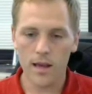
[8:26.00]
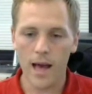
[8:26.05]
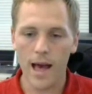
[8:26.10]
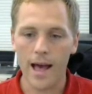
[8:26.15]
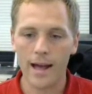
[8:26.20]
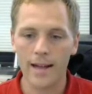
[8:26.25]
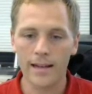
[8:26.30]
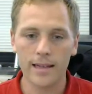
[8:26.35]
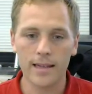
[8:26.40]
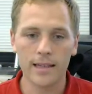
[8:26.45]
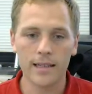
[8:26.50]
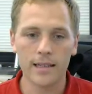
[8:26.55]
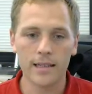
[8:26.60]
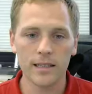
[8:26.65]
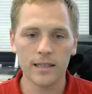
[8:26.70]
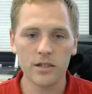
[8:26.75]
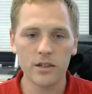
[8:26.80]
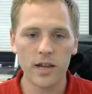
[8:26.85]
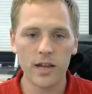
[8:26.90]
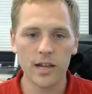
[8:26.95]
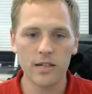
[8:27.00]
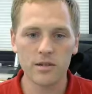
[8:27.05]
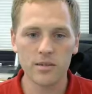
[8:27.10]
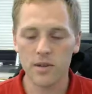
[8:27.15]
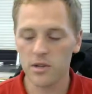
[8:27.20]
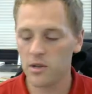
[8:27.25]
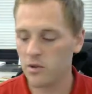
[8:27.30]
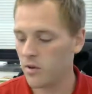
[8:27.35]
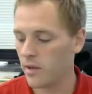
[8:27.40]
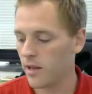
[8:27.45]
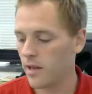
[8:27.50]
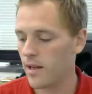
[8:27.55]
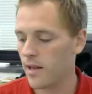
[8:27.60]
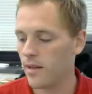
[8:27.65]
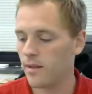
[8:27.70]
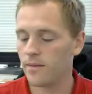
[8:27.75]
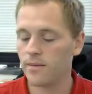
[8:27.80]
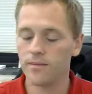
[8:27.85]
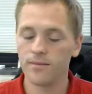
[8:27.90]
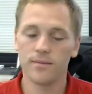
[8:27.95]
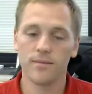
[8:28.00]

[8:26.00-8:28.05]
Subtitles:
Ideally, you guys would be doing it,